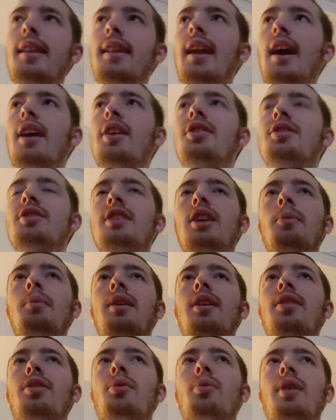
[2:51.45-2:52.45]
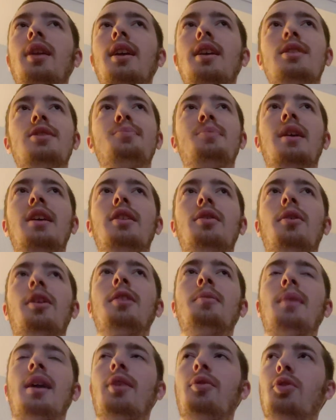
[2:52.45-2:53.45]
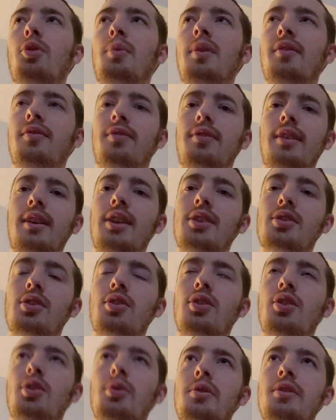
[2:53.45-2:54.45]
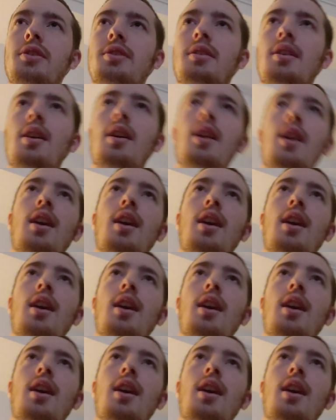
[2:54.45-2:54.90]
Now You See Me 3 is being directed by Ruben Fleischer, who is